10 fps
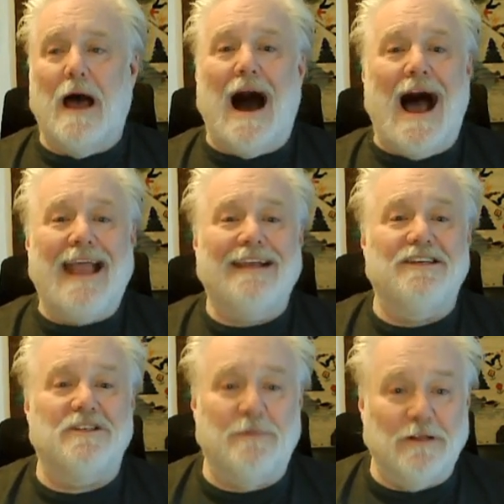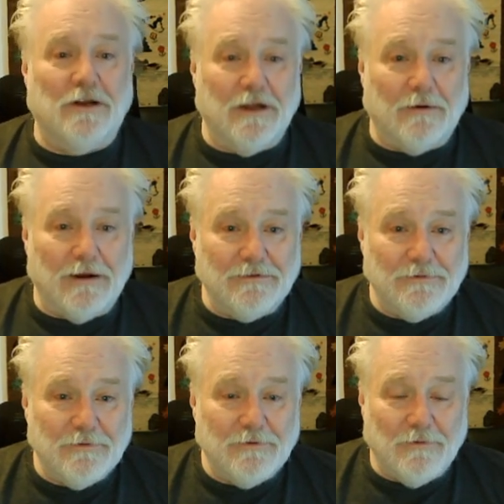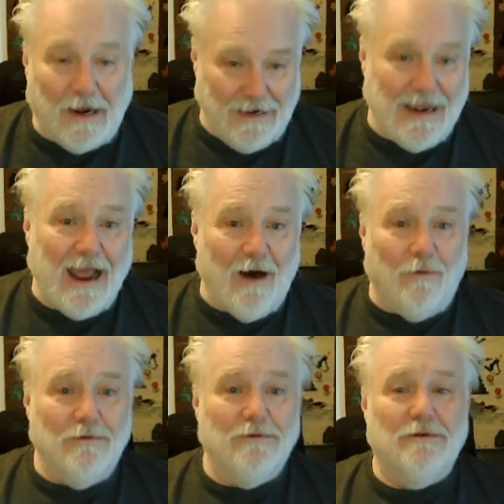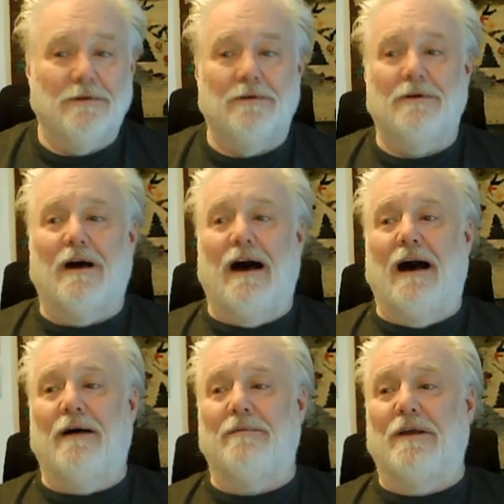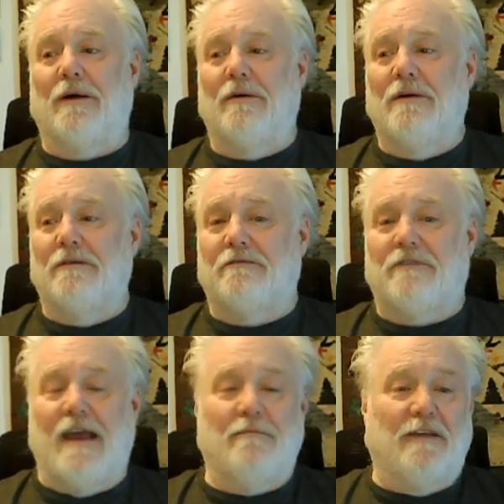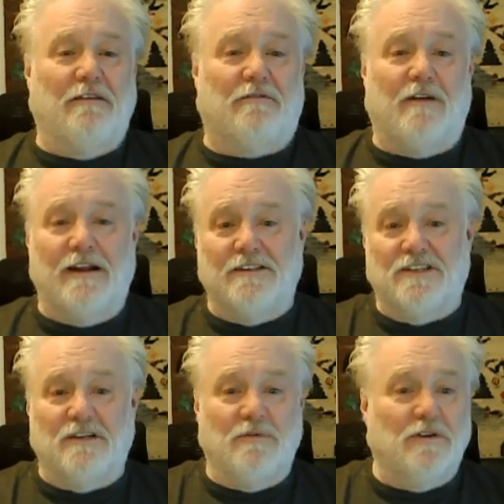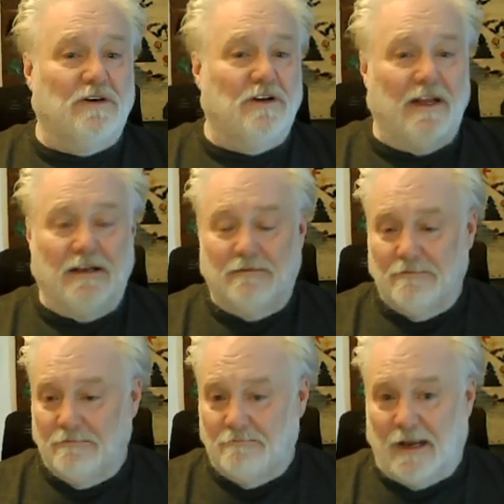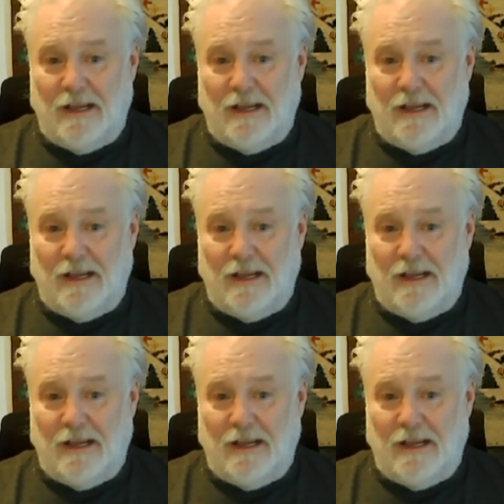I could just be looking around right now. Um, you know, family, friends, community, my